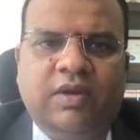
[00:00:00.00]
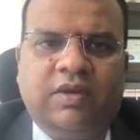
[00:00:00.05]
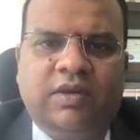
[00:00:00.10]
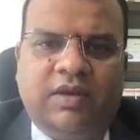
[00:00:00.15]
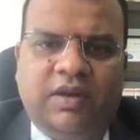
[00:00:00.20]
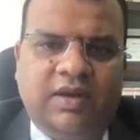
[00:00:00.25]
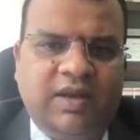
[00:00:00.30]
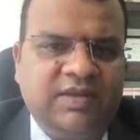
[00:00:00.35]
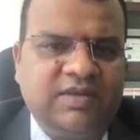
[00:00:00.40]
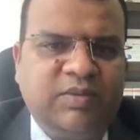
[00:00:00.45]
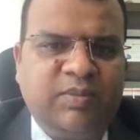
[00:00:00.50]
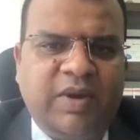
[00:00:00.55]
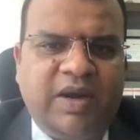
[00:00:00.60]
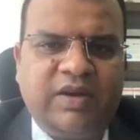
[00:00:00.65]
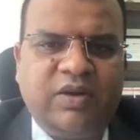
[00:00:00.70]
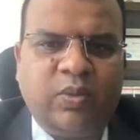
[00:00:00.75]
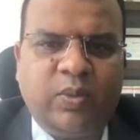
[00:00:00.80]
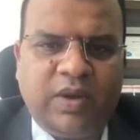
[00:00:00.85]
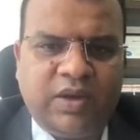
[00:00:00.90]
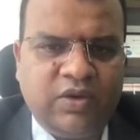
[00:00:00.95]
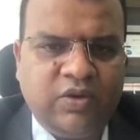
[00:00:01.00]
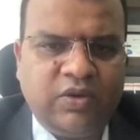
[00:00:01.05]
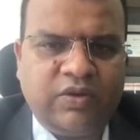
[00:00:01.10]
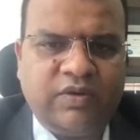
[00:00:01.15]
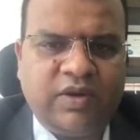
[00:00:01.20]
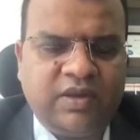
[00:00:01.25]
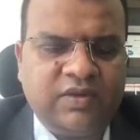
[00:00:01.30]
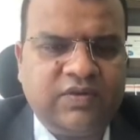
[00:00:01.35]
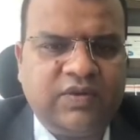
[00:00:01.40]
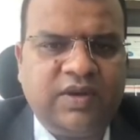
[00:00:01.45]
It doesn't matter when you are
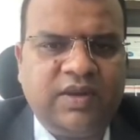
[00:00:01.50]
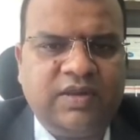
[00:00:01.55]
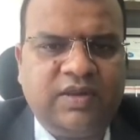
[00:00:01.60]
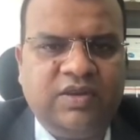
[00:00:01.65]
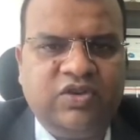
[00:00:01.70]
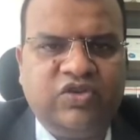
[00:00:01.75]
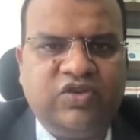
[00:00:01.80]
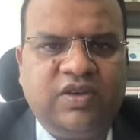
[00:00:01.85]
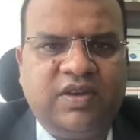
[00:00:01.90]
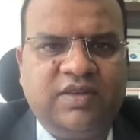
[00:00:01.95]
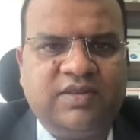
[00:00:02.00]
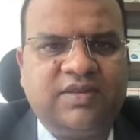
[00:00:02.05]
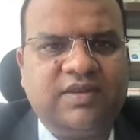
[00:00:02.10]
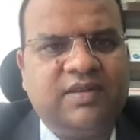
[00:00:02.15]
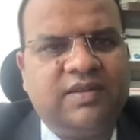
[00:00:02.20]
transferring these shares,